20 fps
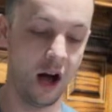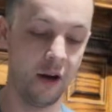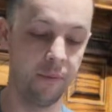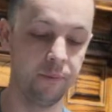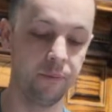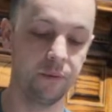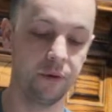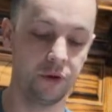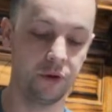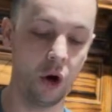
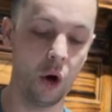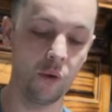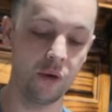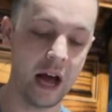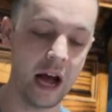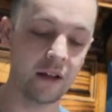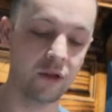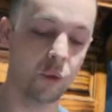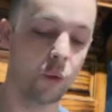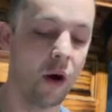So
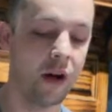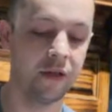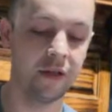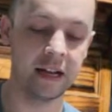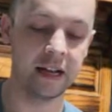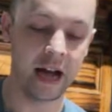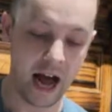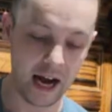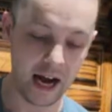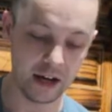that's one
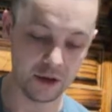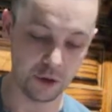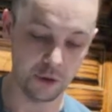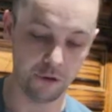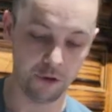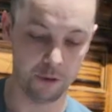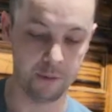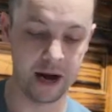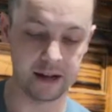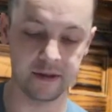thing I do for
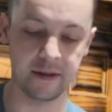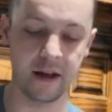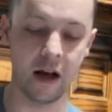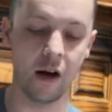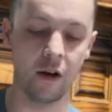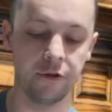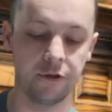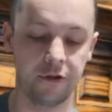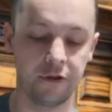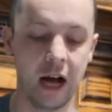
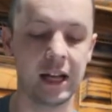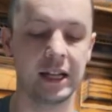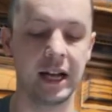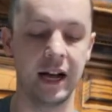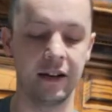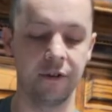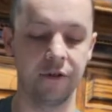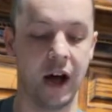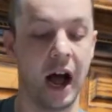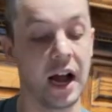myself.
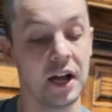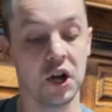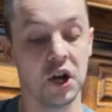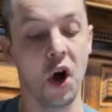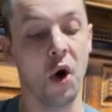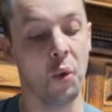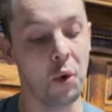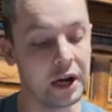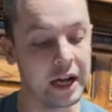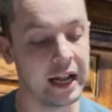I know
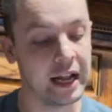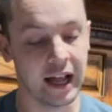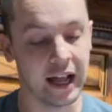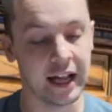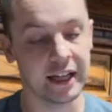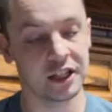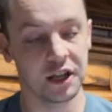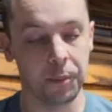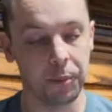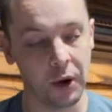what I like
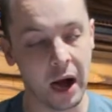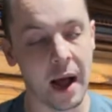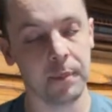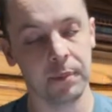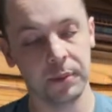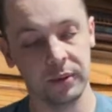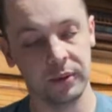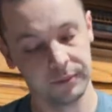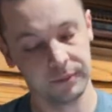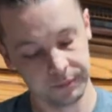to prep,
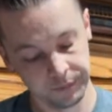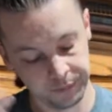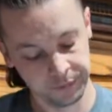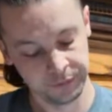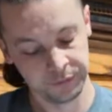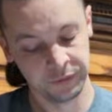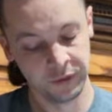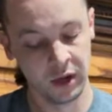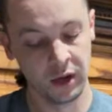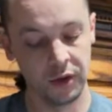
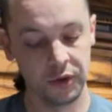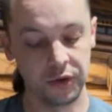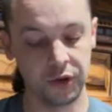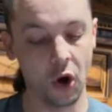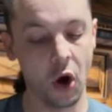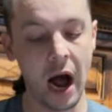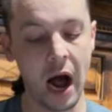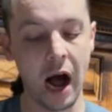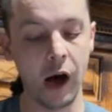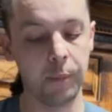so
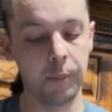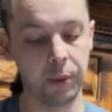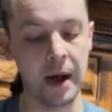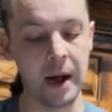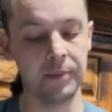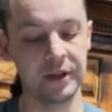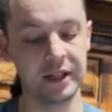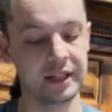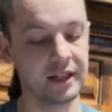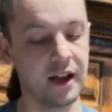I'll prep
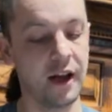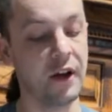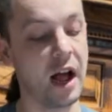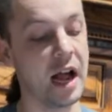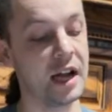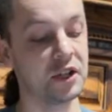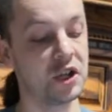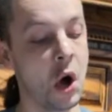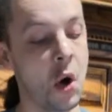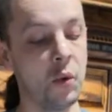the stuff I
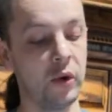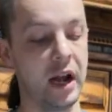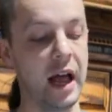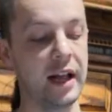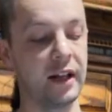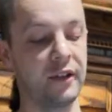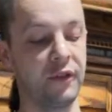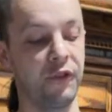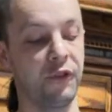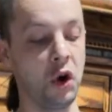don't
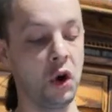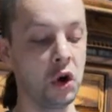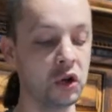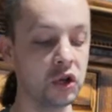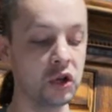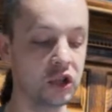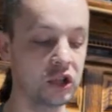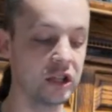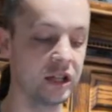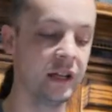like
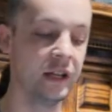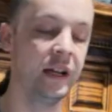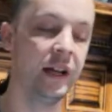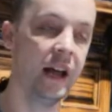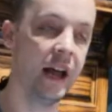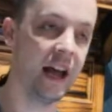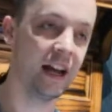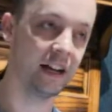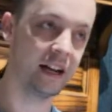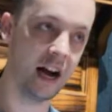first
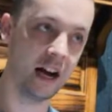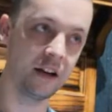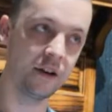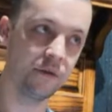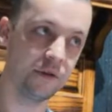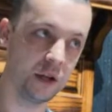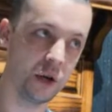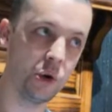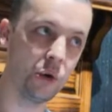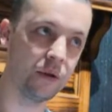and kind of
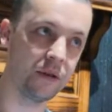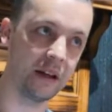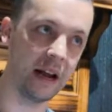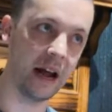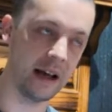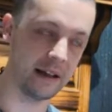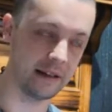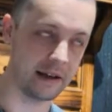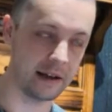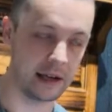use it
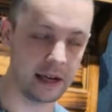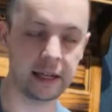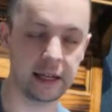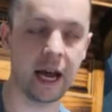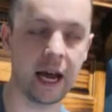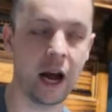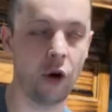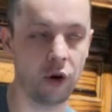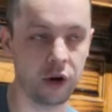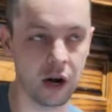as like a
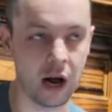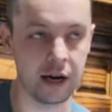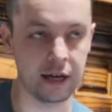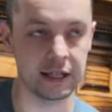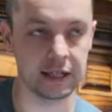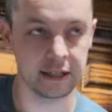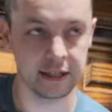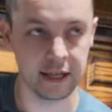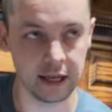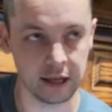carrot on a
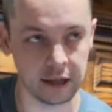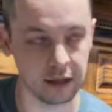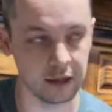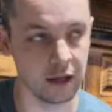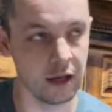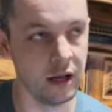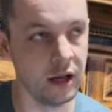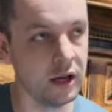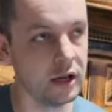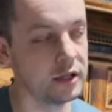stick
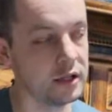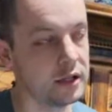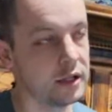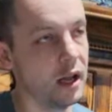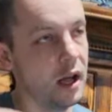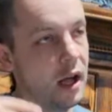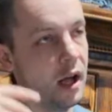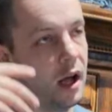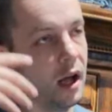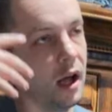
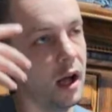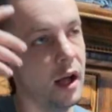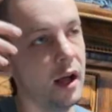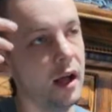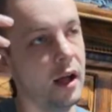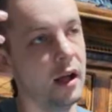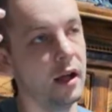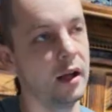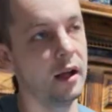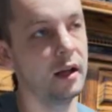
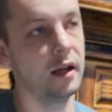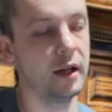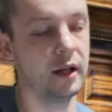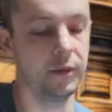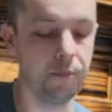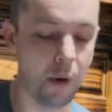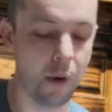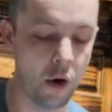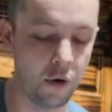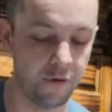to
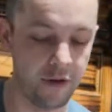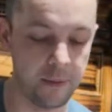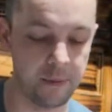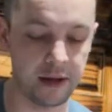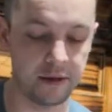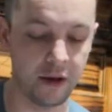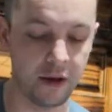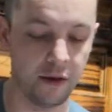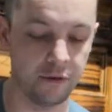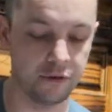motivate
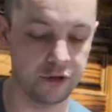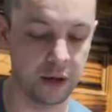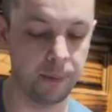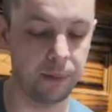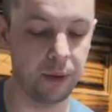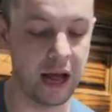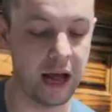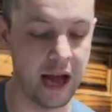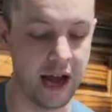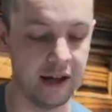myself to
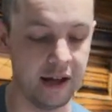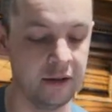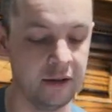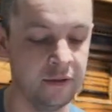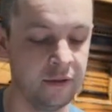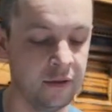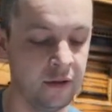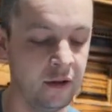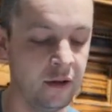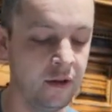plan
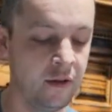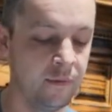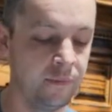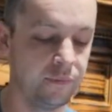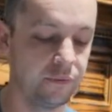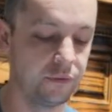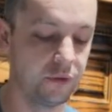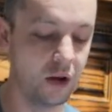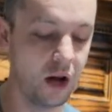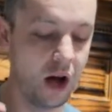
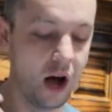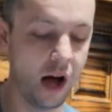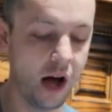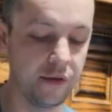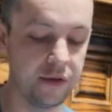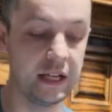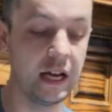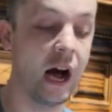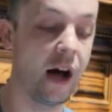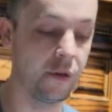
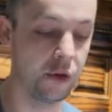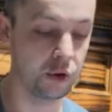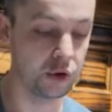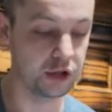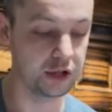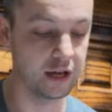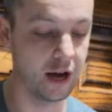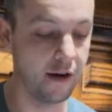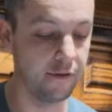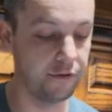the other
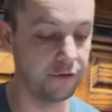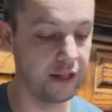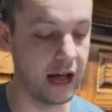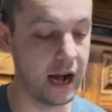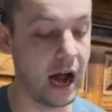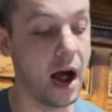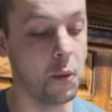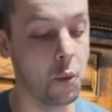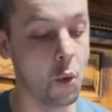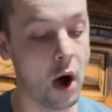stuff
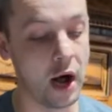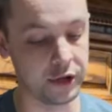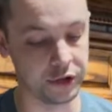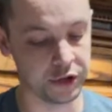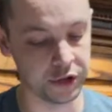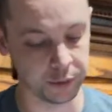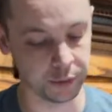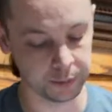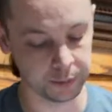that I want to.